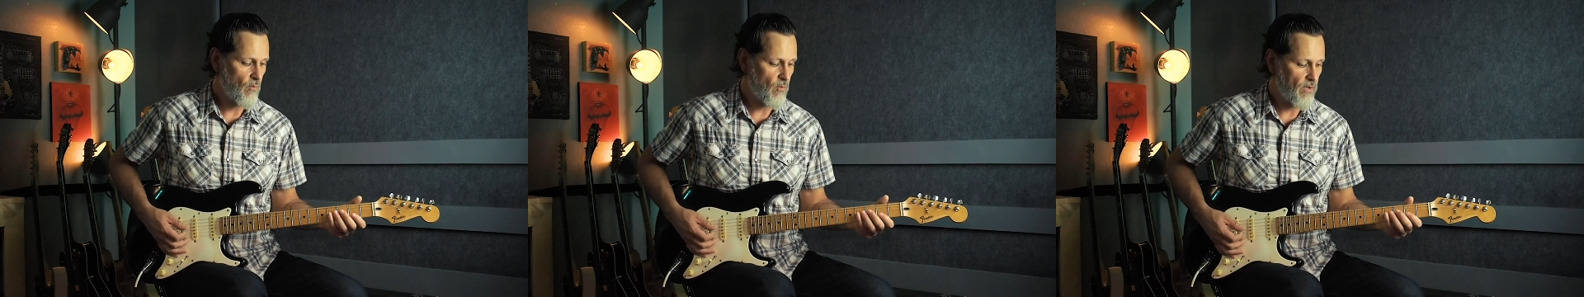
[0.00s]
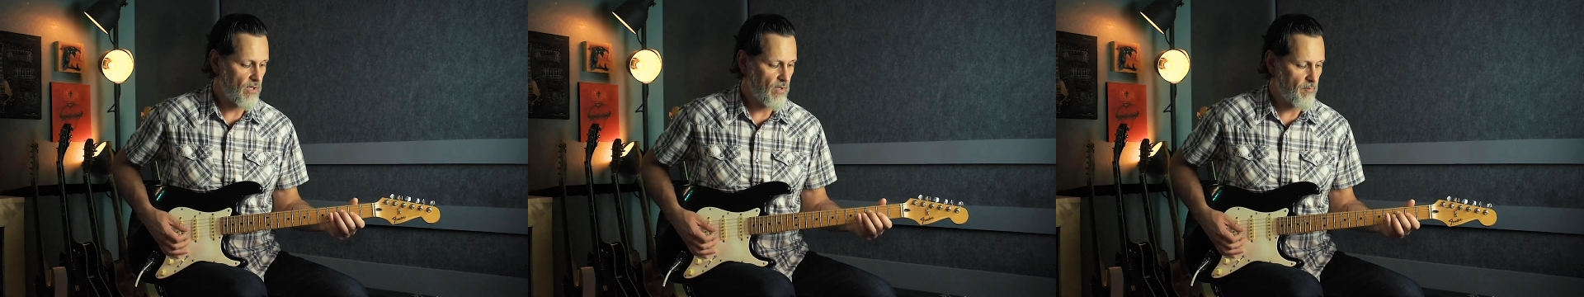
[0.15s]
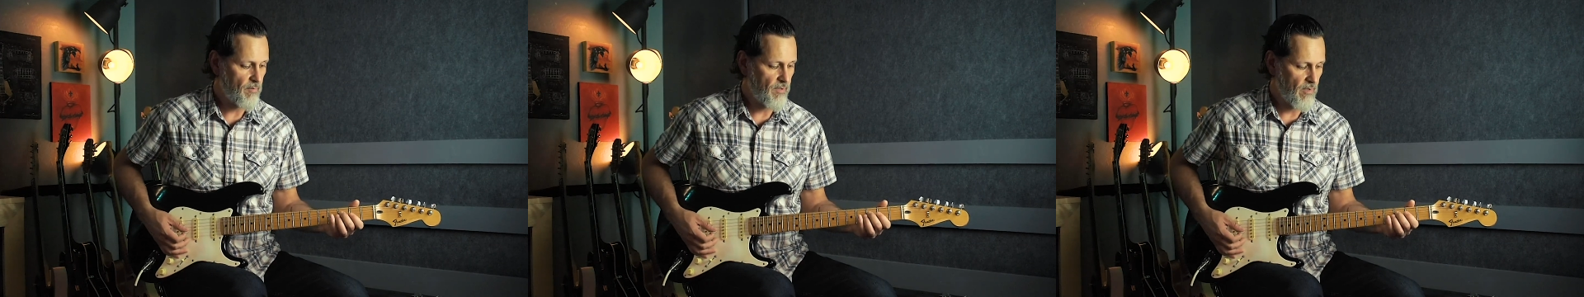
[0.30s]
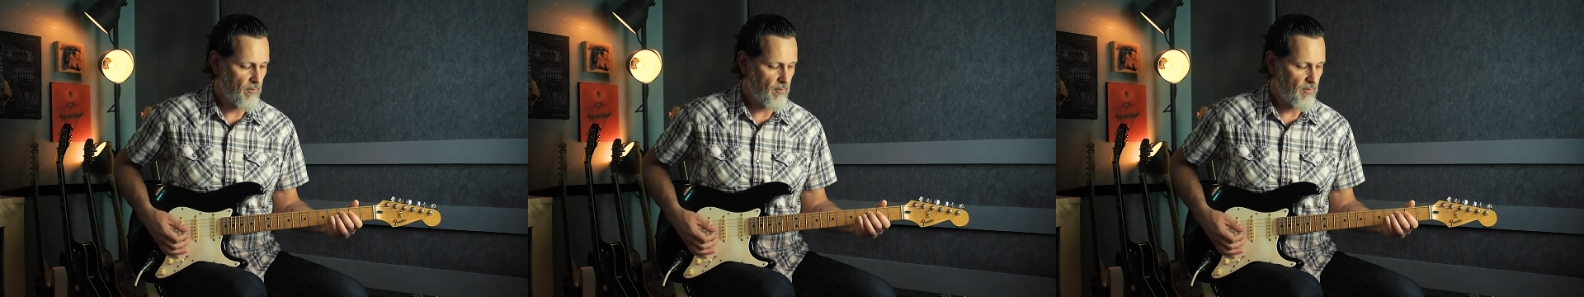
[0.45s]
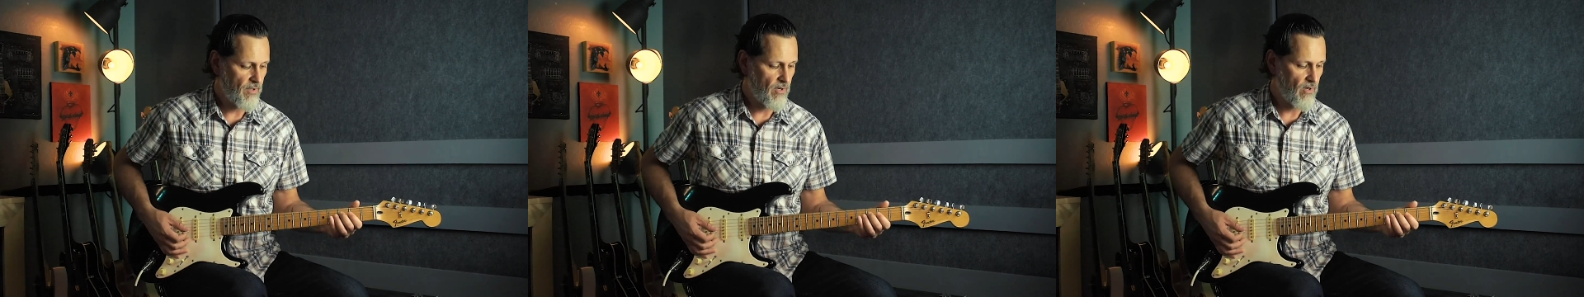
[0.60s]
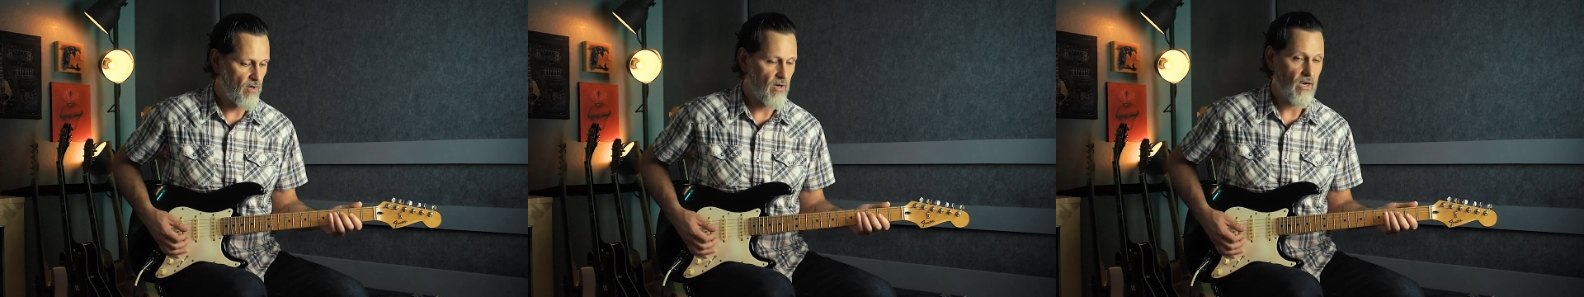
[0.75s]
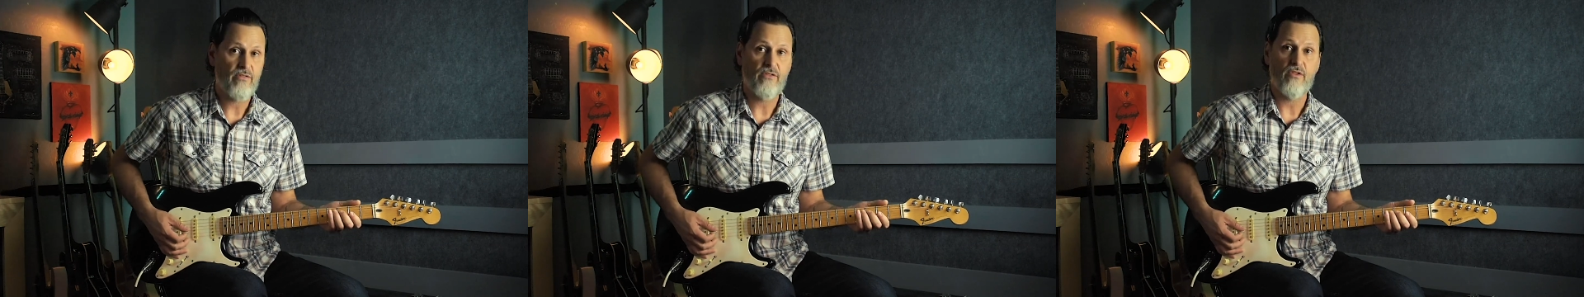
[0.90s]
we're going to be up
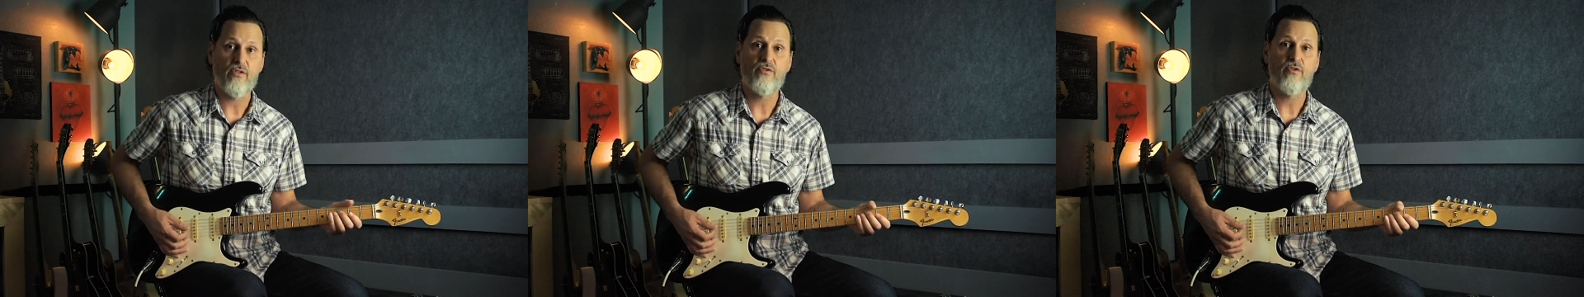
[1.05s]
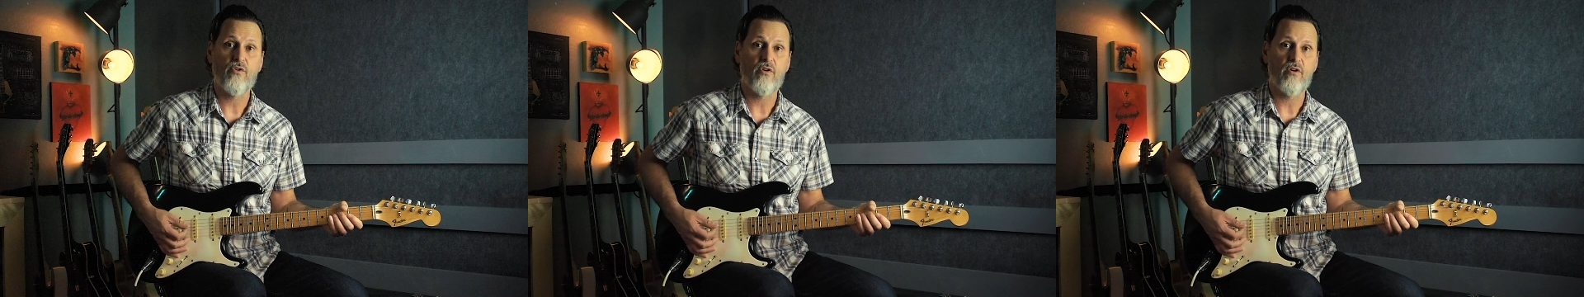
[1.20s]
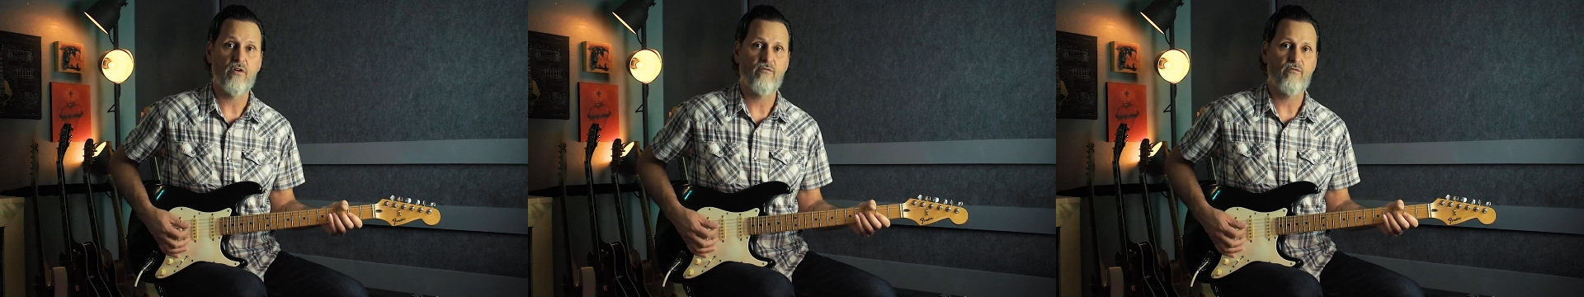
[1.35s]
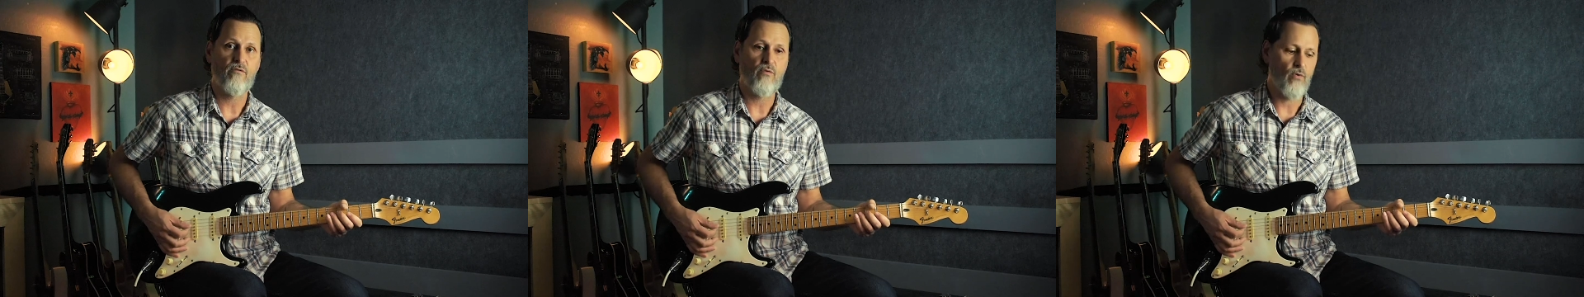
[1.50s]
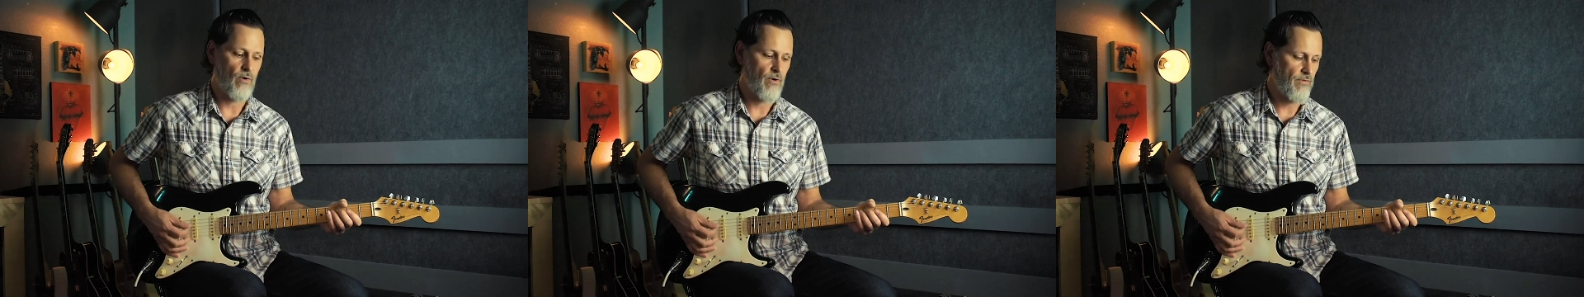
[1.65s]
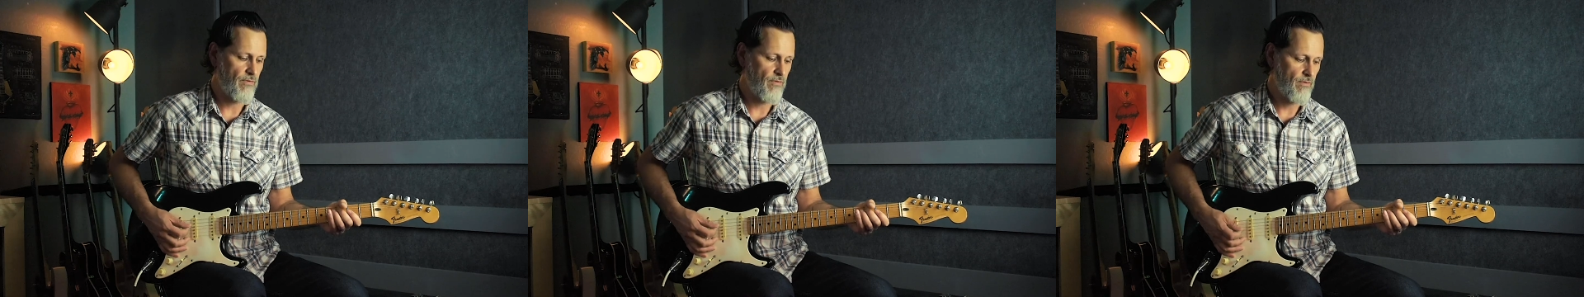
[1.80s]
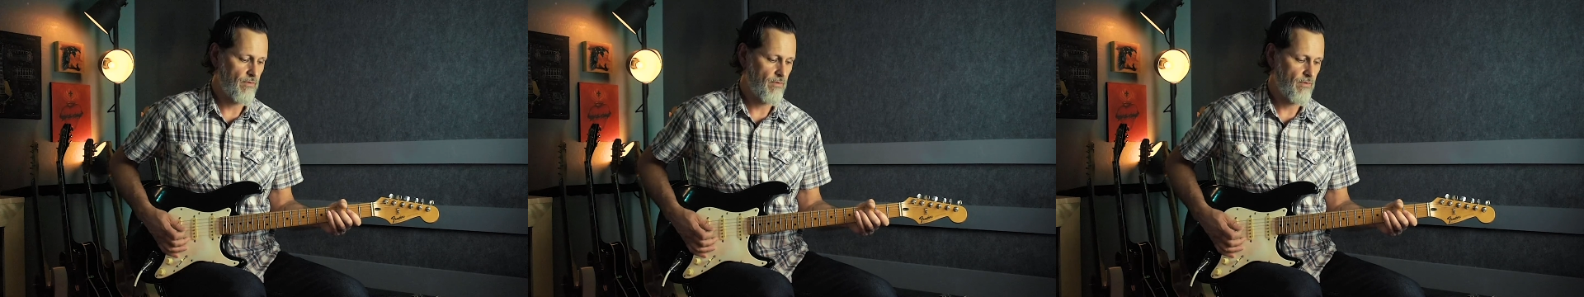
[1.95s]
here at the 3rd and
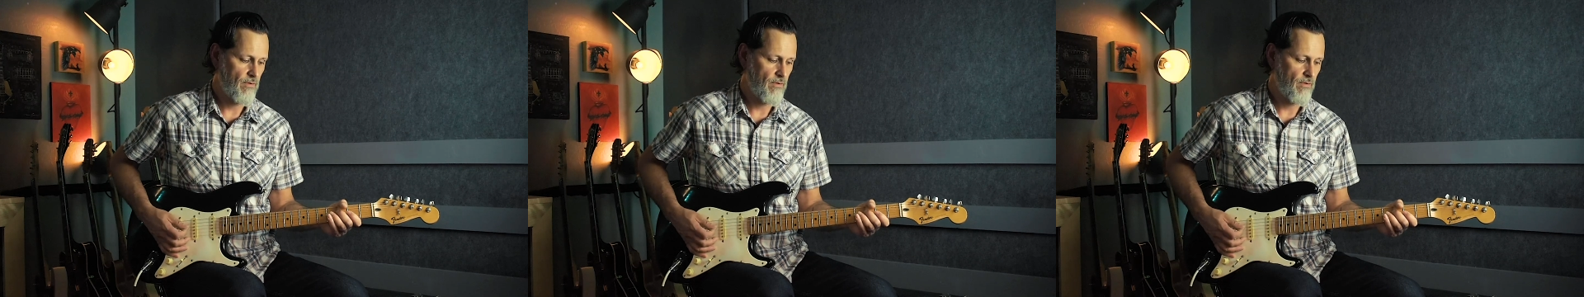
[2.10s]
4th.